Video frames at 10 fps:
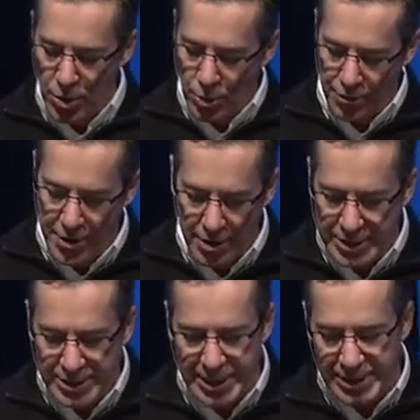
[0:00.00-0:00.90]
we're very
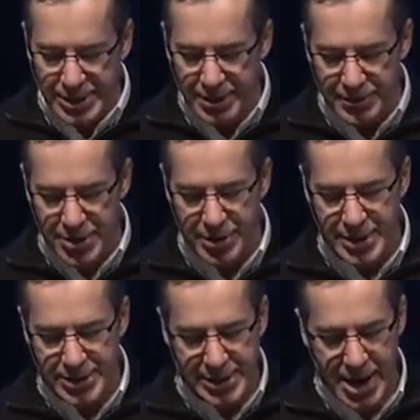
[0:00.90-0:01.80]
sensitive during
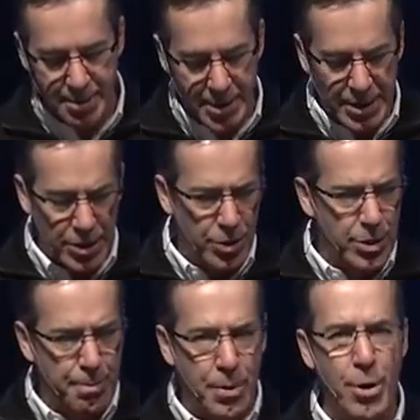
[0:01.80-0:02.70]
this time. And the,
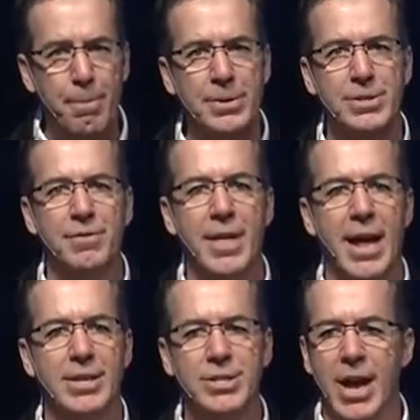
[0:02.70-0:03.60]
the purpose of
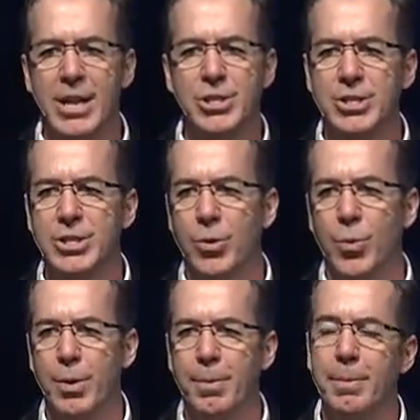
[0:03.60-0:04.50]
that is not just that
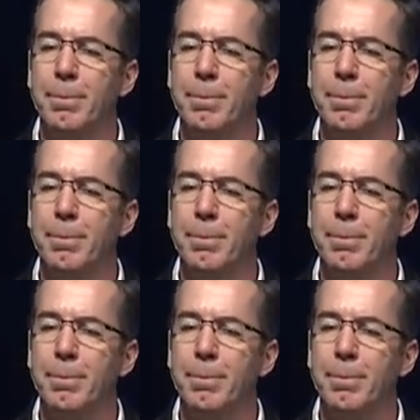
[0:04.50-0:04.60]
we,